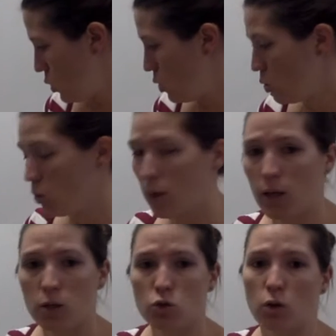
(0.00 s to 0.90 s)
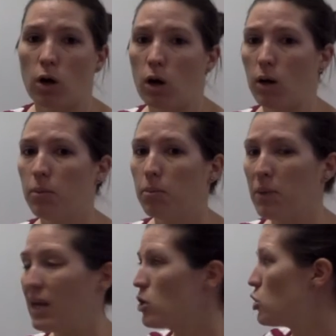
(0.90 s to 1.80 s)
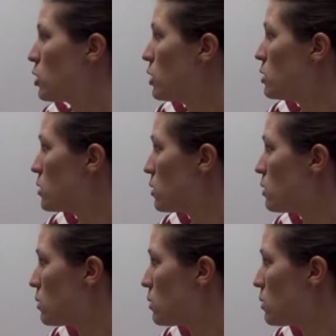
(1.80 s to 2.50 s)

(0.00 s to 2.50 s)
You can draw pictures.